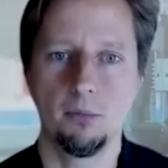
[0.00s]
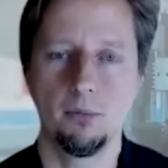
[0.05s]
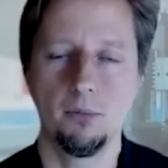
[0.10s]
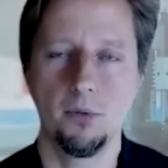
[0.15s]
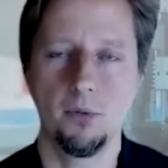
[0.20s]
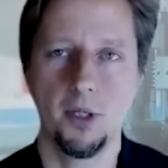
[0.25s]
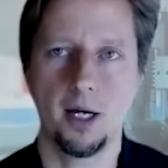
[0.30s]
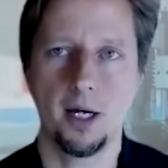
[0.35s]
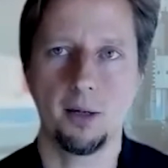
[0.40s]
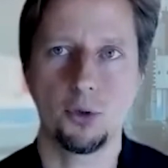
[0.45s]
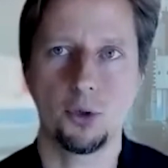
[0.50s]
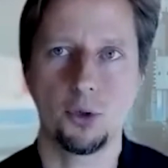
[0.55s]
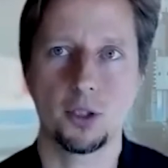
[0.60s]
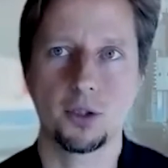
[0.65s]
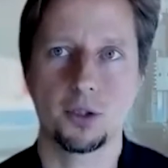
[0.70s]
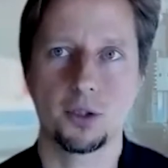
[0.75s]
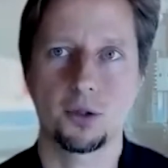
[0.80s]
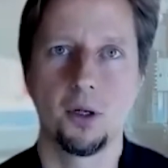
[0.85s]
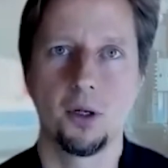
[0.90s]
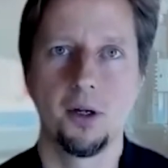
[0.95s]
yeah,
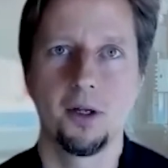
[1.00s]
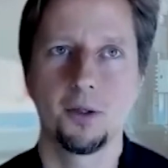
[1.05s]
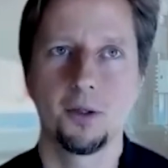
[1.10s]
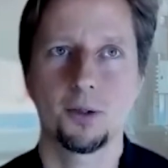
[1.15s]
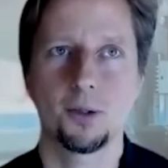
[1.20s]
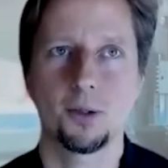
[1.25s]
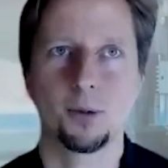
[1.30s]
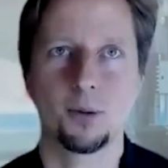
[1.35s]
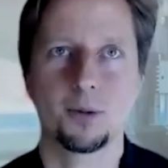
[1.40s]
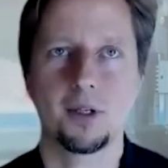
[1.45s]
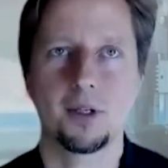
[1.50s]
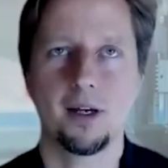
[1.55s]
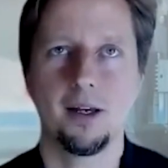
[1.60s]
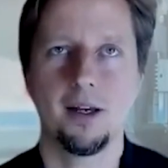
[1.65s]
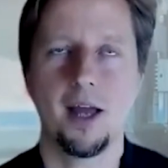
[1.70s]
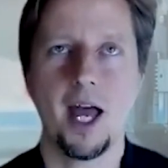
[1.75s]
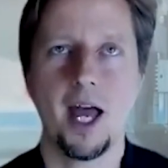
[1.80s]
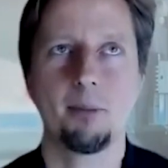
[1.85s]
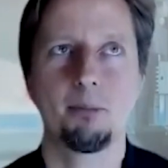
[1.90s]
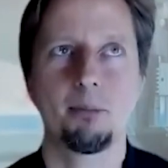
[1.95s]
just so to say,
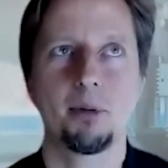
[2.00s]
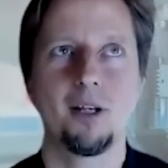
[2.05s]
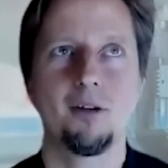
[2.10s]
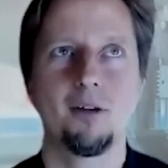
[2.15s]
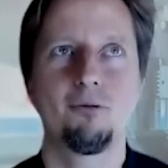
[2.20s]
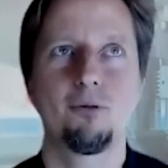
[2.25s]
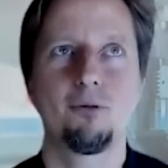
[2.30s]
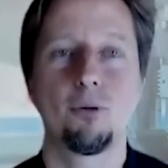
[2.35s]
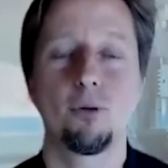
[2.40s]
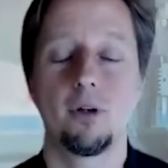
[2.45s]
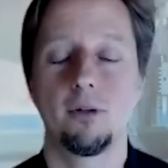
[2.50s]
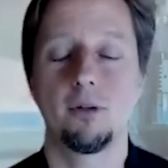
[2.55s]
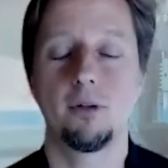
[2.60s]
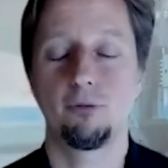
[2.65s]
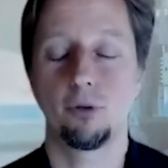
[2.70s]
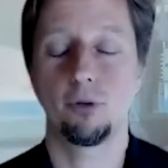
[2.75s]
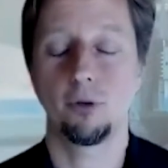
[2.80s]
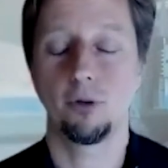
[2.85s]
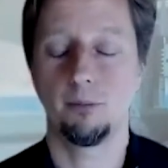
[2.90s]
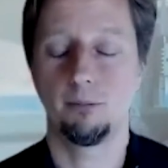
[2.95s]
happening for
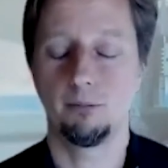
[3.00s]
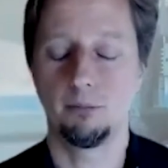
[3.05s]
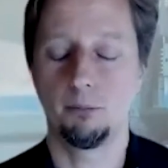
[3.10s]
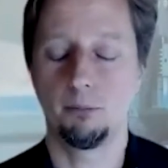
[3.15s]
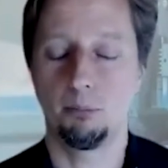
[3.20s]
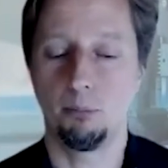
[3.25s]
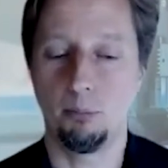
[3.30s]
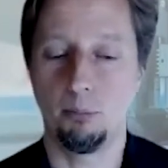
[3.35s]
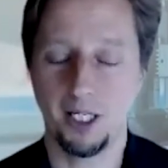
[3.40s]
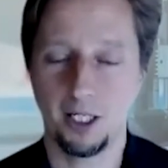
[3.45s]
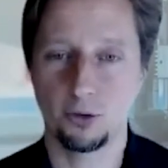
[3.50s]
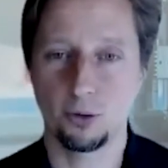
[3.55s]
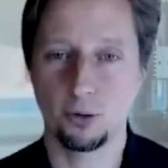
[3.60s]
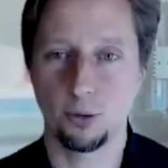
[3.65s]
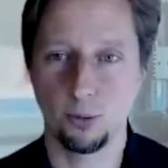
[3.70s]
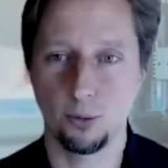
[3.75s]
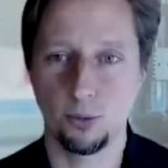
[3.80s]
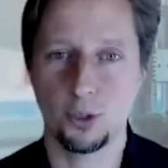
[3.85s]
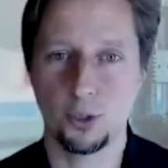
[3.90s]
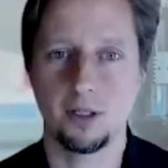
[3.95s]
big
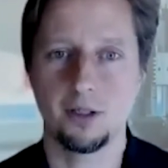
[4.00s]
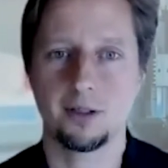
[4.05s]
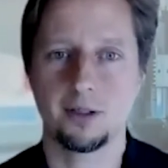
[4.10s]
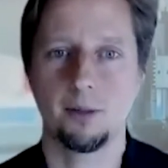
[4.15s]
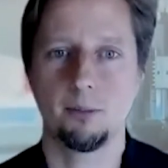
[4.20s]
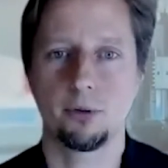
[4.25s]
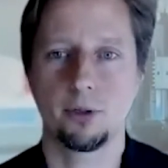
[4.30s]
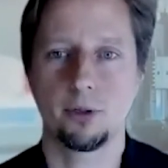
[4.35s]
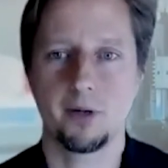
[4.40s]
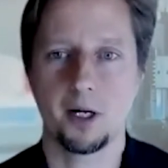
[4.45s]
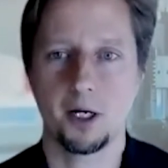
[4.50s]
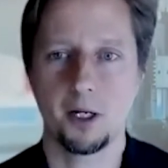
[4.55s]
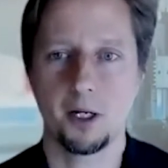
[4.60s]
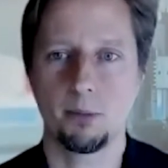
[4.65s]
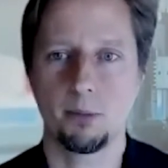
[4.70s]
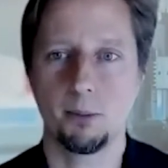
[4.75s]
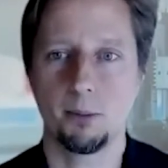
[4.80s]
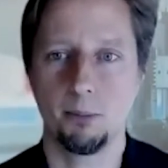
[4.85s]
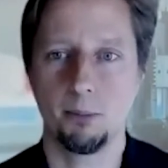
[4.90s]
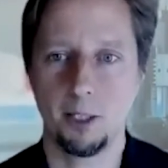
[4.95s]
solutions and provided
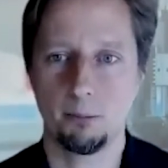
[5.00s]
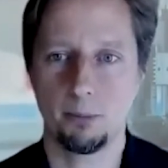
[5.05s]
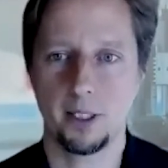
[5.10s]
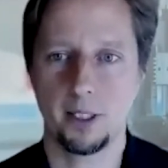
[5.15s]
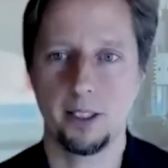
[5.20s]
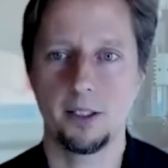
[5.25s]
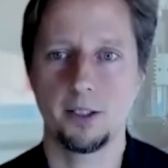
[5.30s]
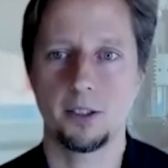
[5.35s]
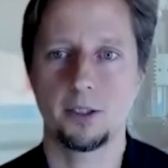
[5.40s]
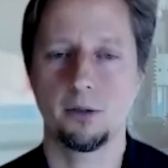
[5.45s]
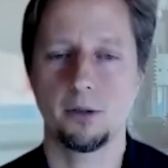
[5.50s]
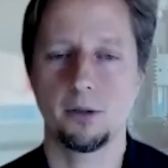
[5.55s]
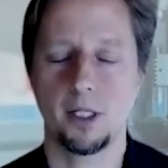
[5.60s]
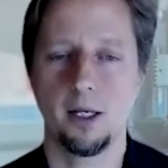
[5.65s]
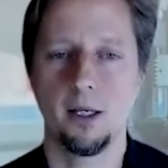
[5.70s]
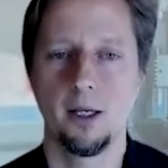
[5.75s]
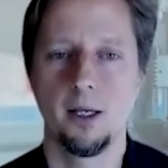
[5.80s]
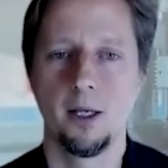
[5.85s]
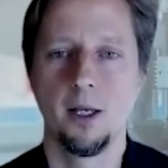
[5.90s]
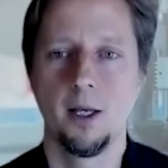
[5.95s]
by big players
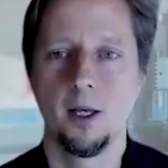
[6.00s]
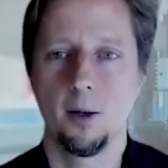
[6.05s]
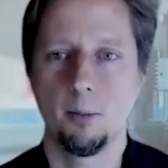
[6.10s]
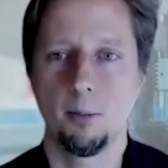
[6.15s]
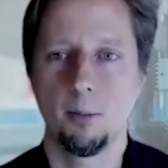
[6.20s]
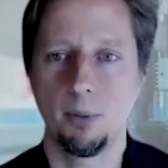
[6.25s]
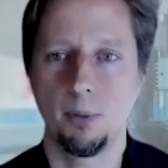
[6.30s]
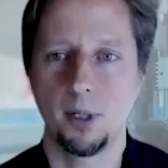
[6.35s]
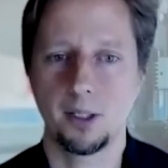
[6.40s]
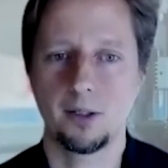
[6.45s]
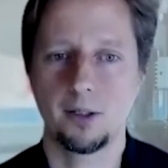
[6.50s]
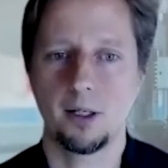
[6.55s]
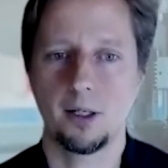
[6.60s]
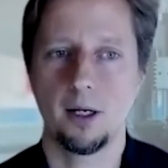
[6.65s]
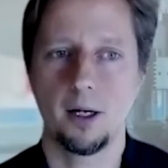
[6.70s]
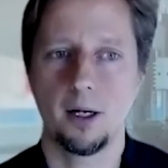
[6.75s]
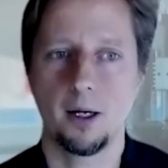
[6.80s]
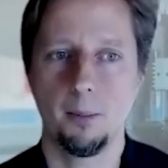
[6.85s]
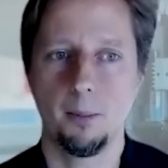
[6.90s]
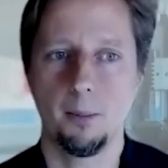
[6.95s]
today, but
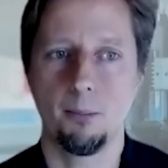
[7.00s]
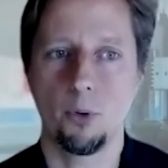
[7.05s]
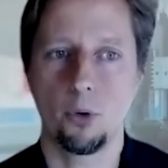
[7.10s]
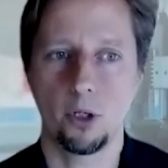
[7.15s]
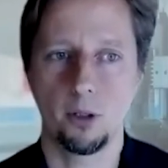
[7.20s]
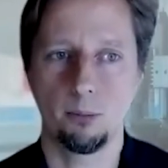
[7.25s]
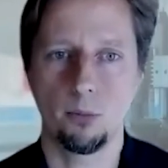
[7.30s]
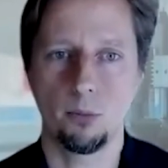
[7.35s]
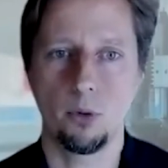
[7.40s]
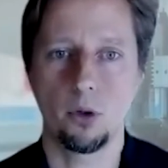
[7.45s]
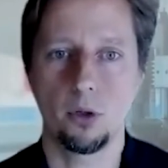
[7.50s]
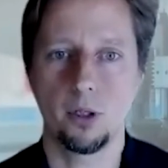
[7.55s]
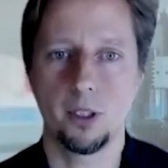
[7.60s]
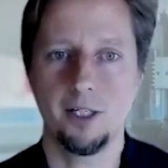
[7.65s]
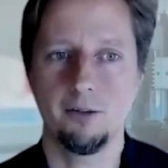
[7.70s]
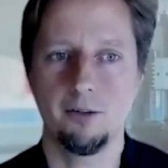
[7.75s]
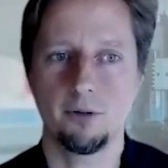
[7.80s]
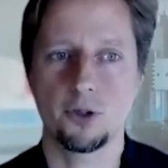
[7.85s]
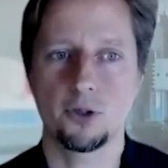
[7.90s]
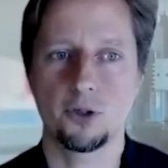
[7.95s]
more and more
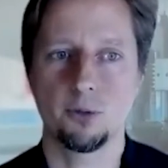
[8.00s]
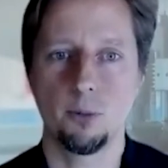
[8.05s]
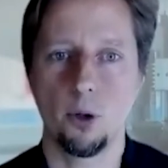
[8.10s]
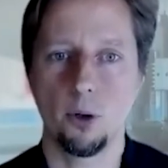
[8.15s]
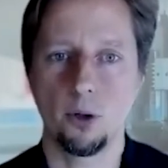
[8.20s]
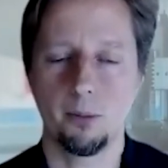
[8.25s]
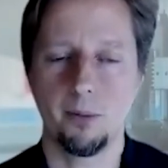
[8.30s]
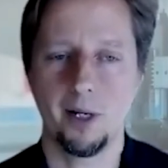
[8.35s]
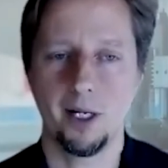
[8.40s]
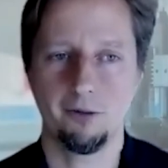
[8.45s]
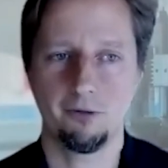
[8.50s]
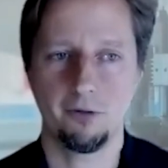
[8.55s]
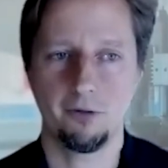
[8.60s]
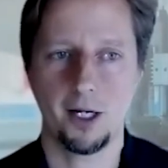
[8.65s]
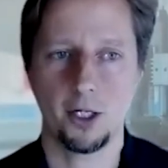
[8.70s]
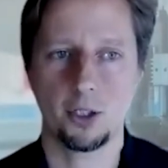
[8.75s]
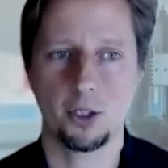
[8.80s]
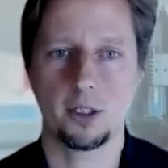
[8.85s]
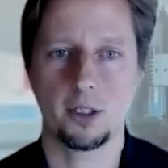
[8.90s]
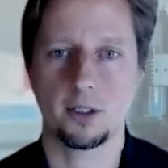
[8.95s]
even smaller
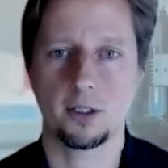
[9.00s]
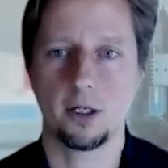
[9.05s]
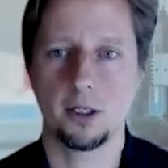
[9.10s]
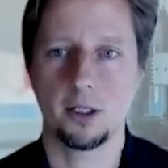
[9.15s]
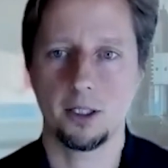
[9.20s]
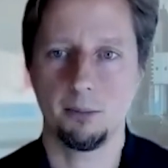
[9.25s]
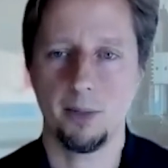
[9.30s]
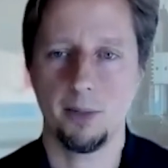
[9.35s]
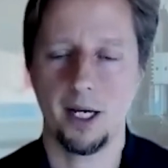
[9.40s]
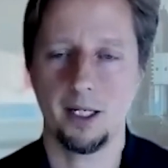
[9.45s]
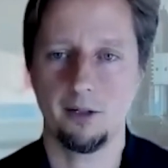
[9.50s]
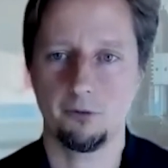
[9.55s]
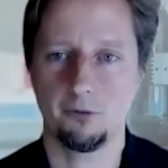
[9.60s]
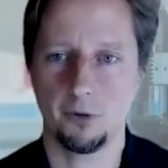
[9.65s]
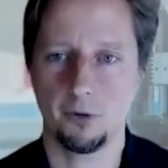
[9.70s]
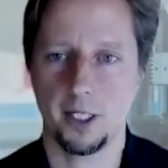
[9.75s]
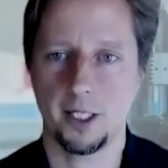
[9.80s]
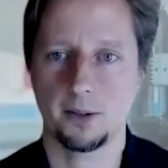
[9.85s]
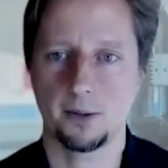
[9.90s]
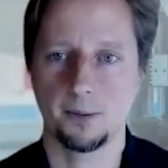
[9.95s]
manufacturers are demanding for
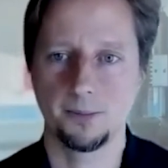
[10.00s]
that.